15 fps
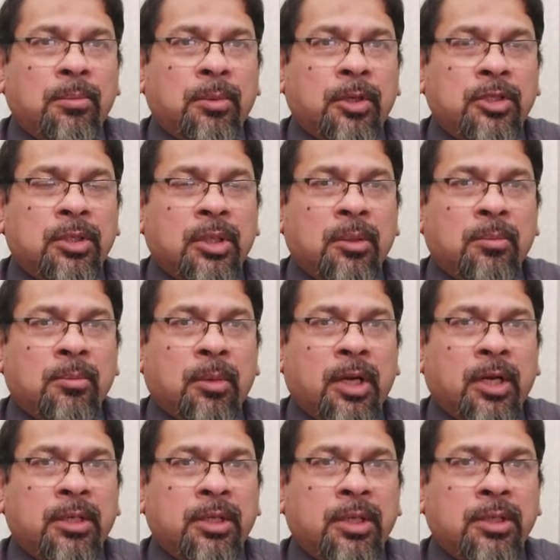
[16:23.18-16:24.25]
patient
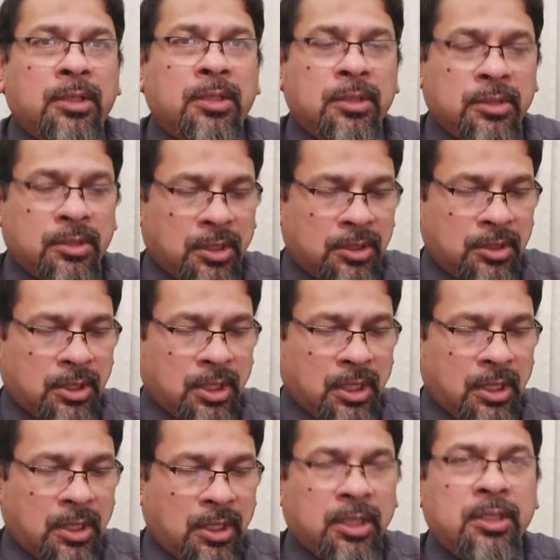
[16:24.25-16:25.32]
might need
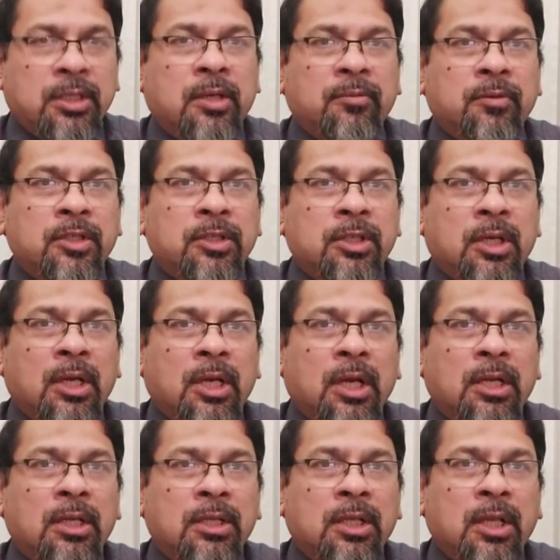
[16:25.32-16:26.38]
surgical intervention,
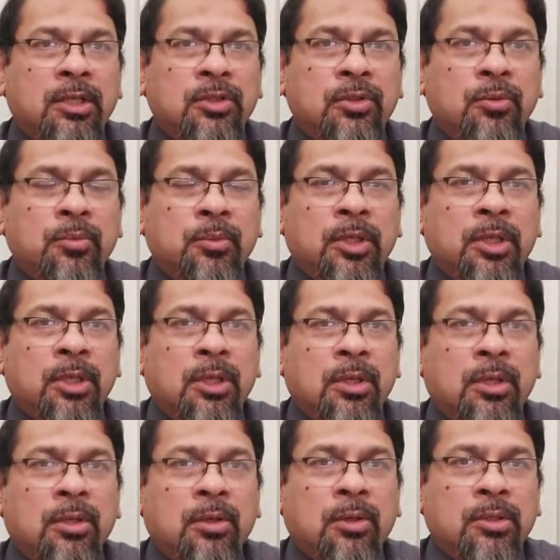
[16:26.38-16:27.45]
and that should be
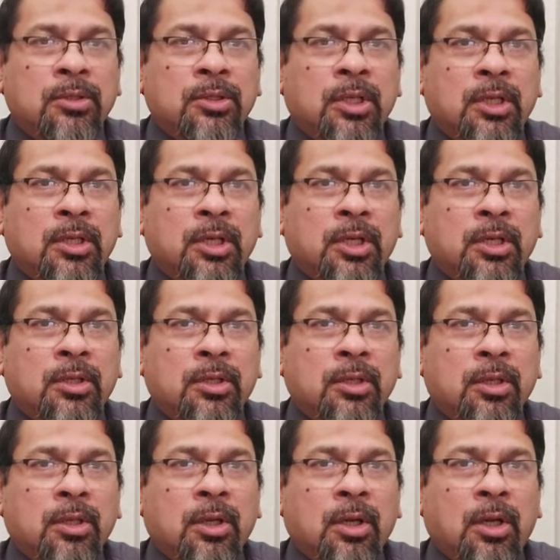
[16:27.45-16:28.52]
consulted
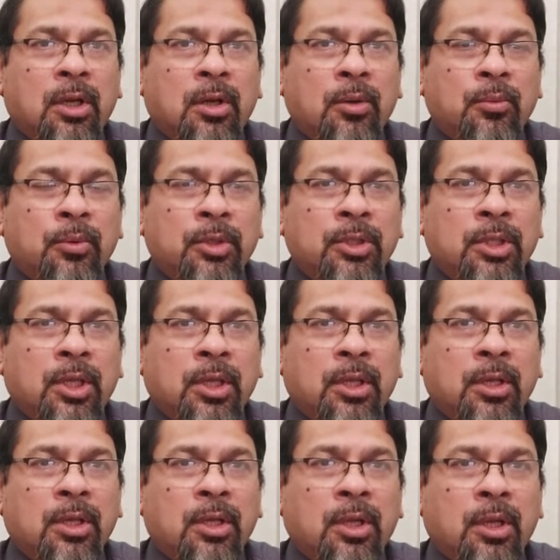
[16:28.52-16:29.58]
with
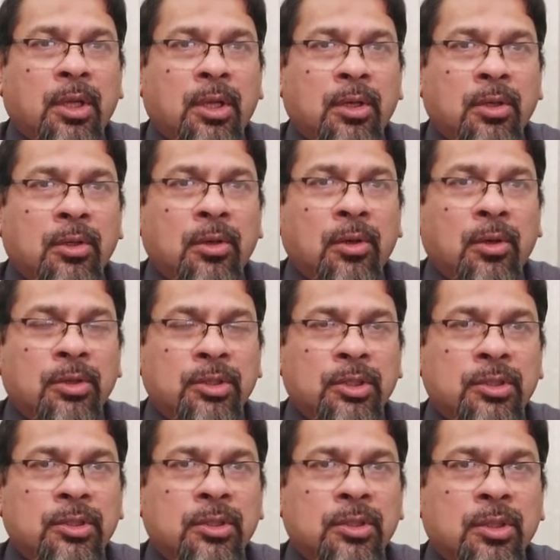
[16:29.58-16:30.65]
a
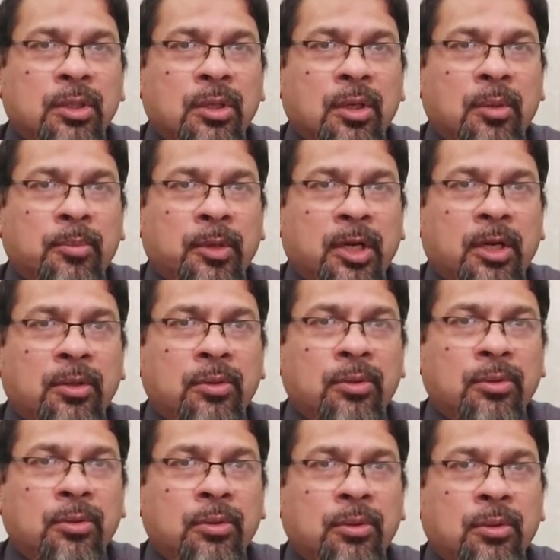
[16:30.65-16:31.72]
neurologist prior
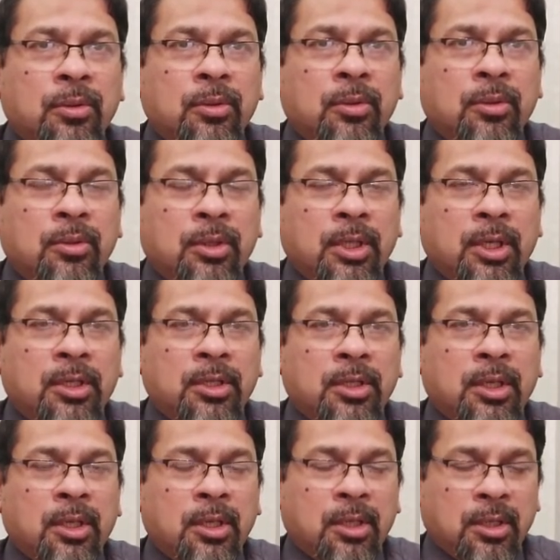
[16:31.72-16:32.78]
to that
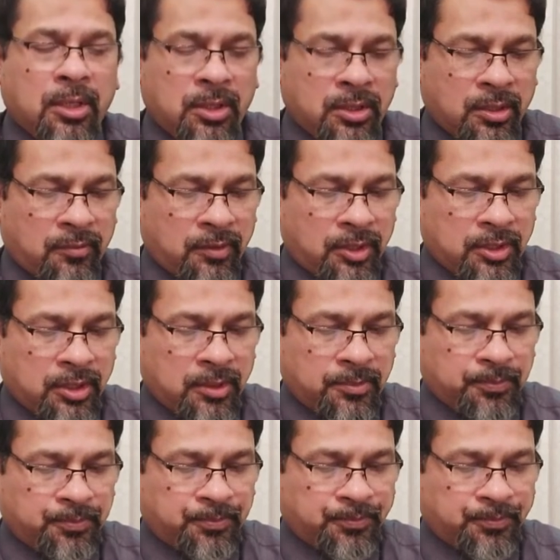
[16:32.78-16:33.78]
intervention.